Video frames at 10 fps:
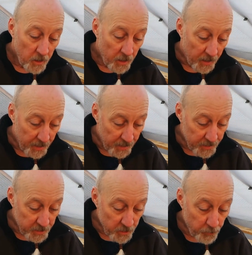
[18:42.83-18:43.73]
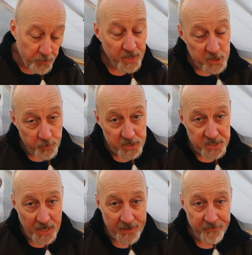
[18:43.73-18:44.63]
And please be
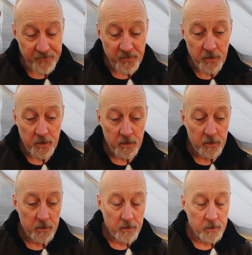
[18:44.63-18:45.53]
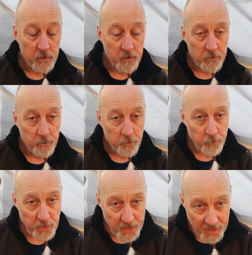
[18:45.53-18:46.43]
safe,
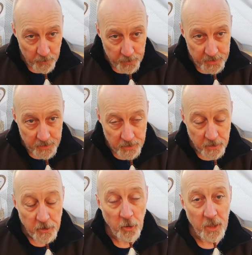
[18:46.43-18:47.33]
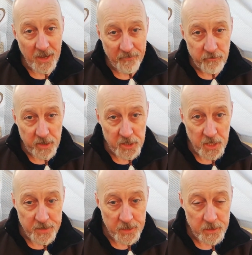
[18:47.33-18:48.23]
be happy, look after each
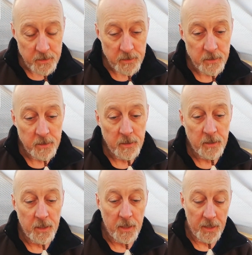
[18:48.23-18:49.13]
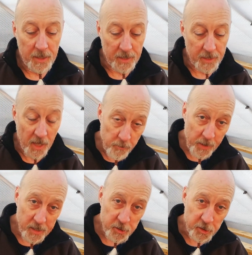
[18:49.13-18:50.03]
other, and come
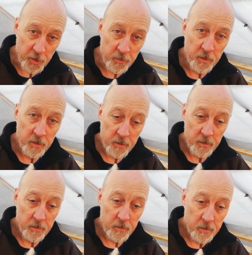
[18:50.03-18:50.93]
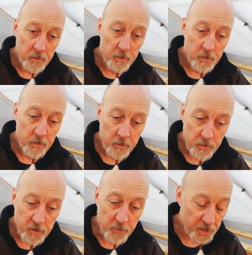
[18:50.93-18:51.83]
back soon
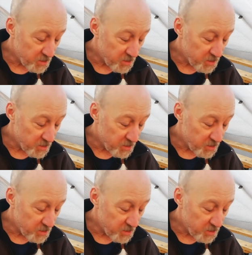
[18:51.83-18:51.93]
to my